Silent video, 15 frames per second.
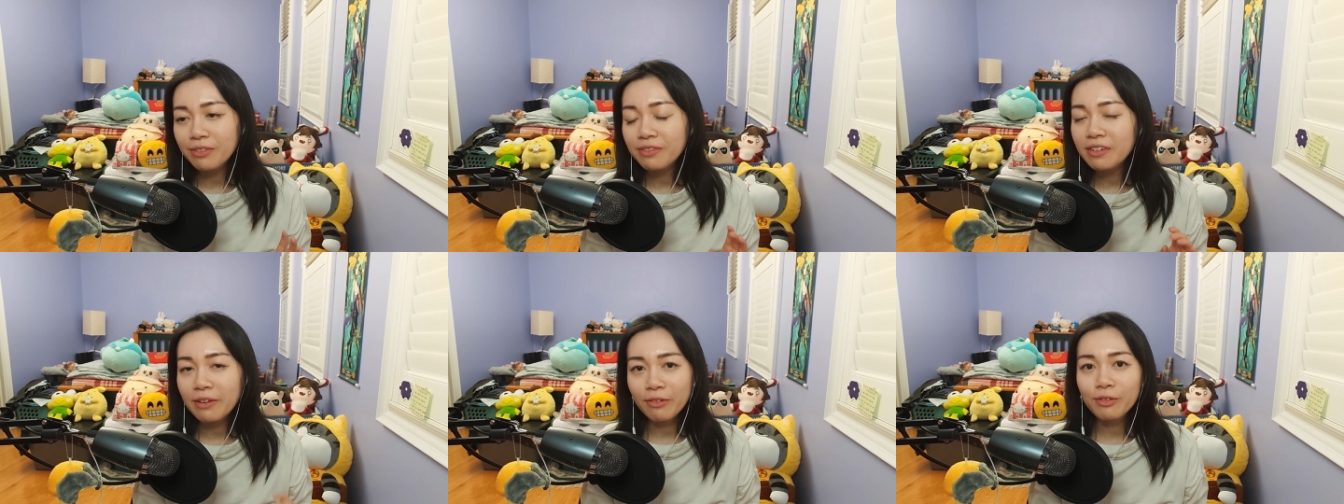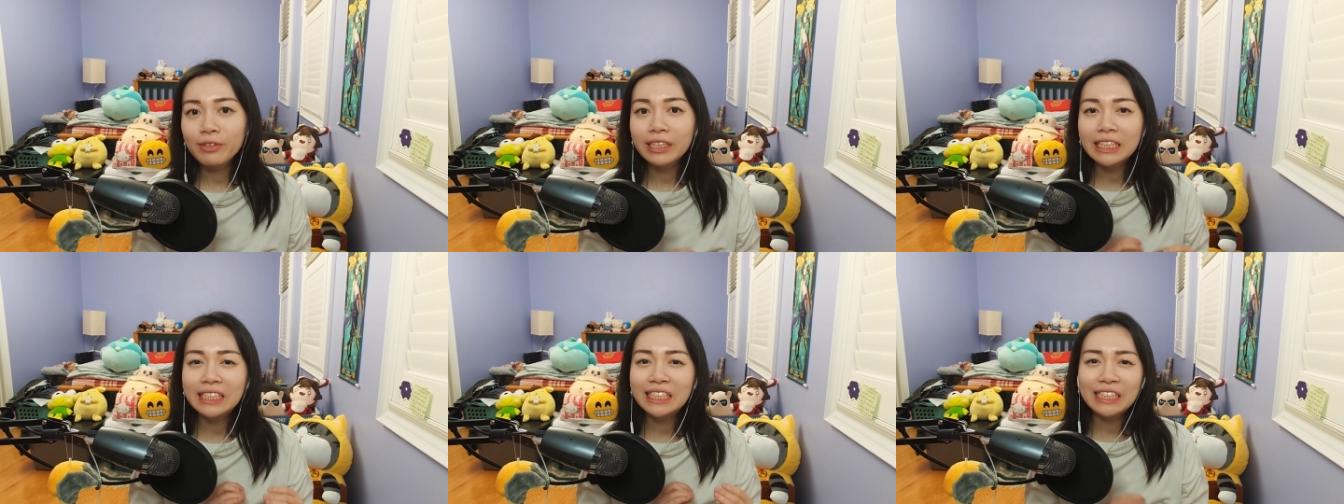We've never
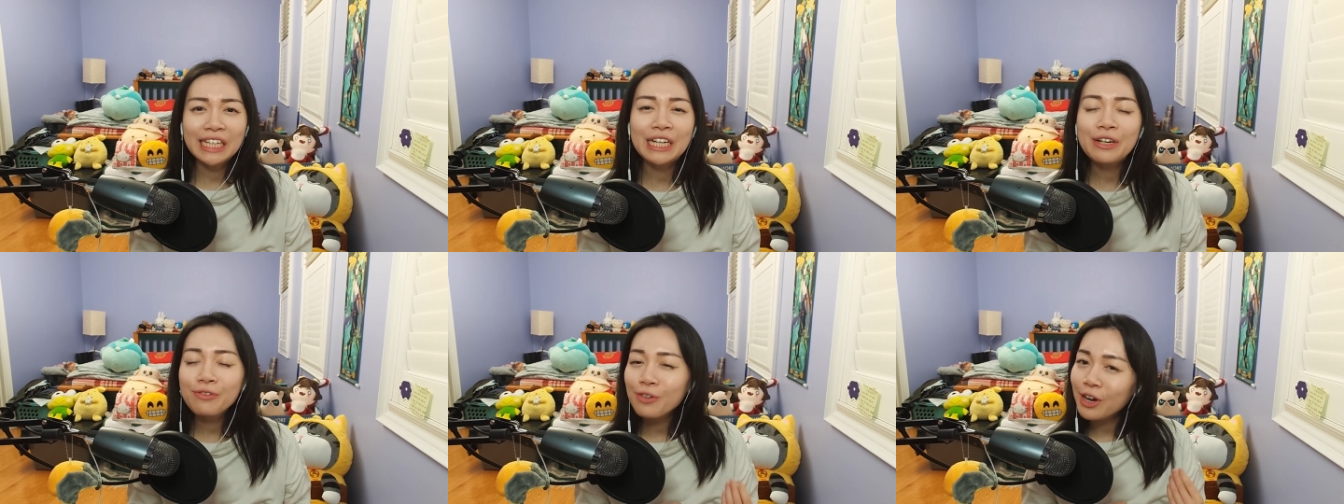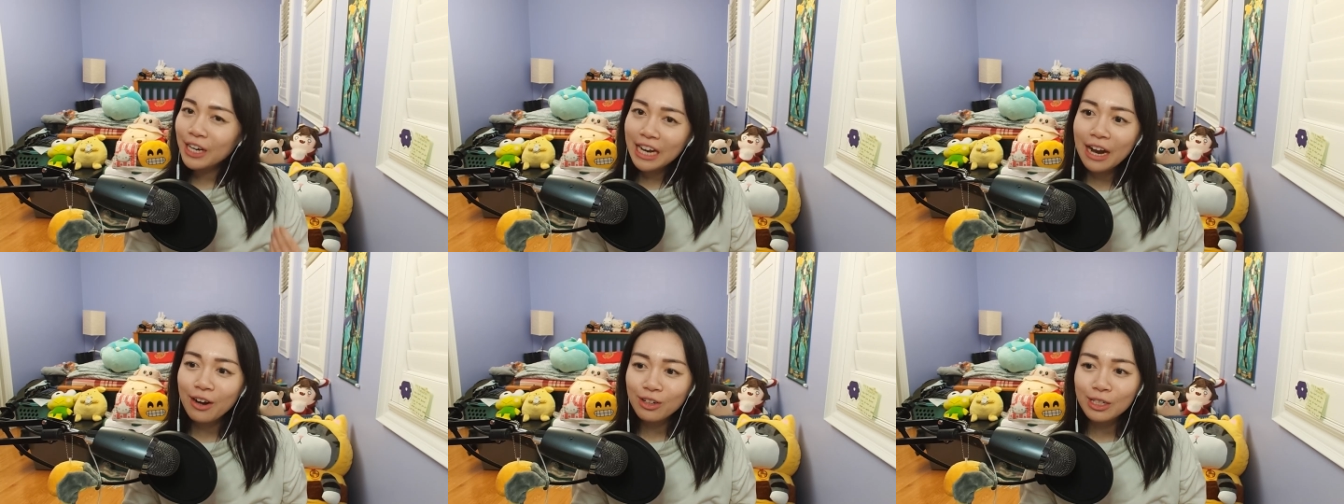really seen it for a
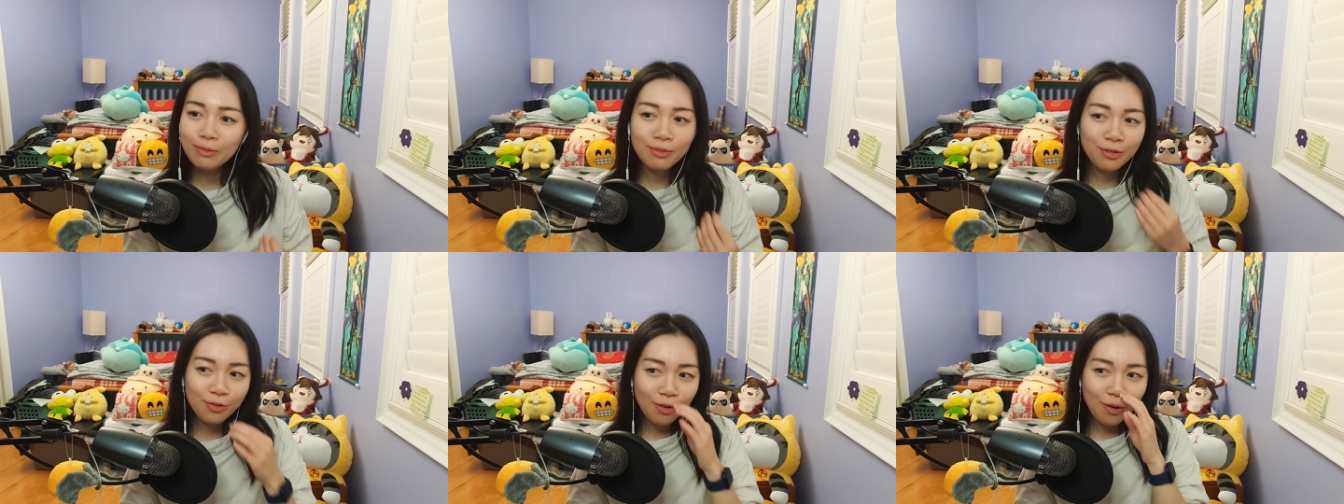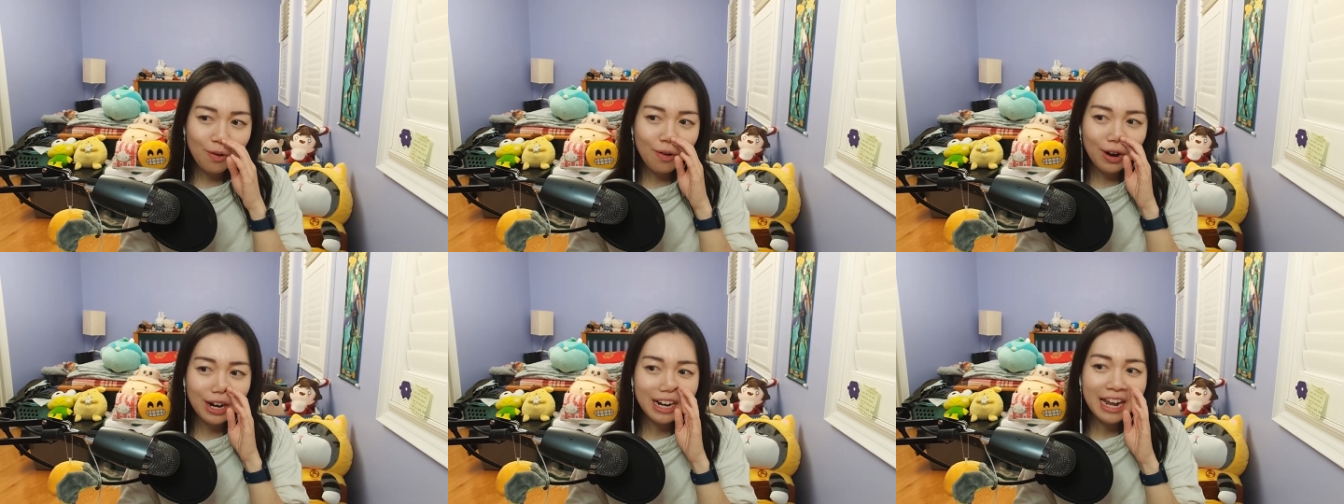character
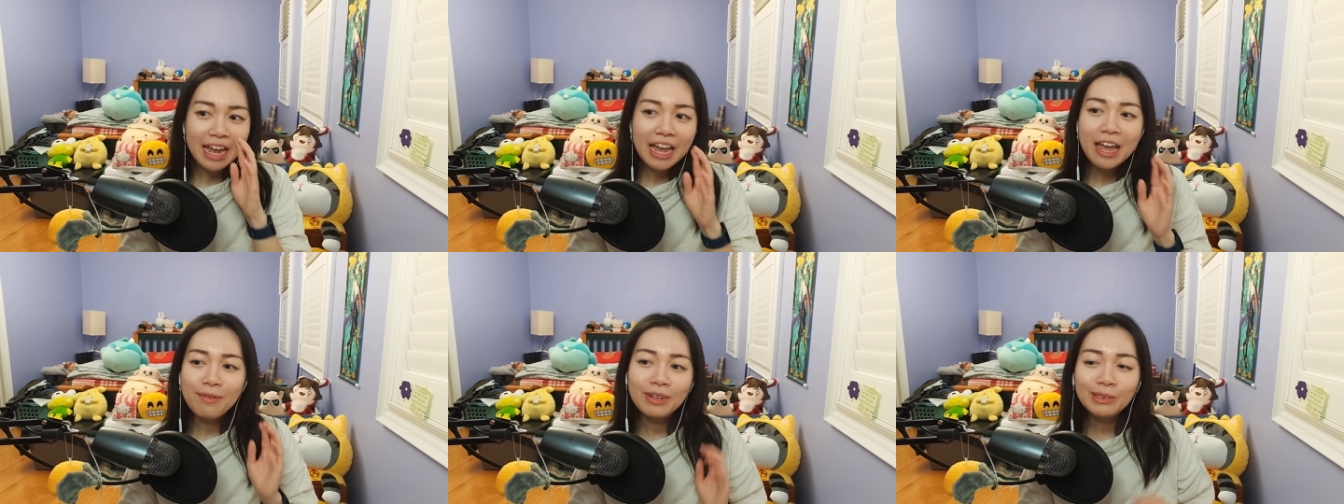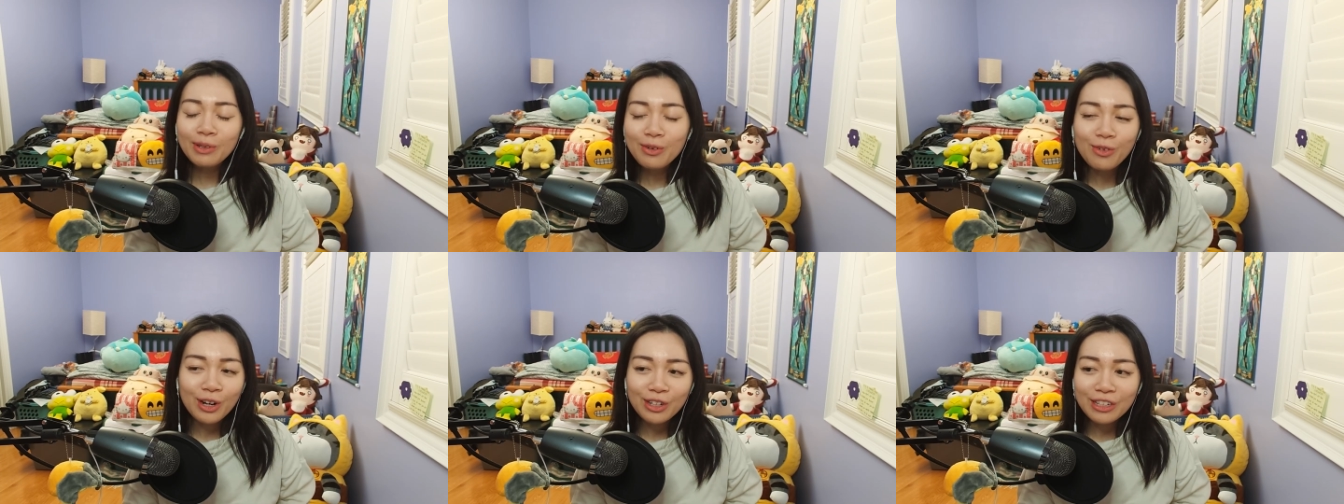before. It makes
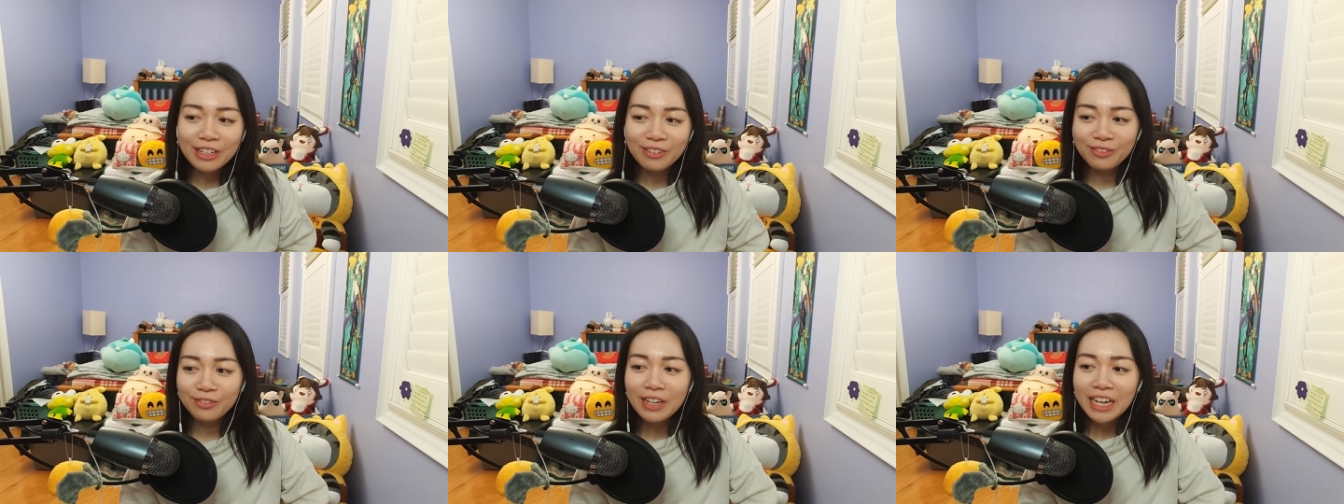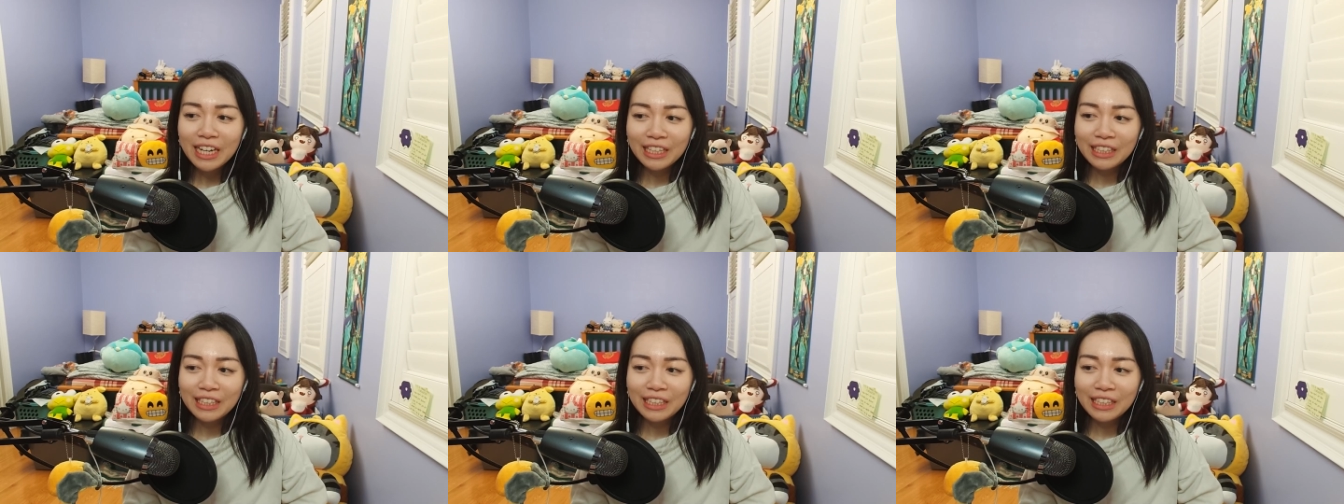me wonder if